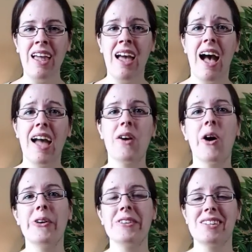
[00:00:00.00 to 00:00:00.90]
I
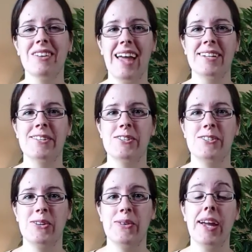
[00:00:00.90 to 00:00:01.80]
also like to
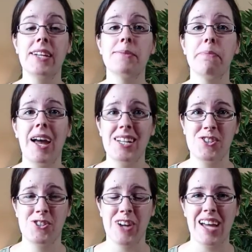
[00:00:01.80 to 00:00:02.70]
do a spine
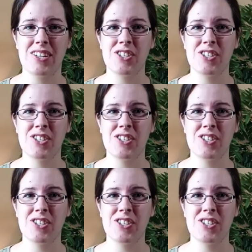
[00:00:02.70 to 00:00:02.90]
stretch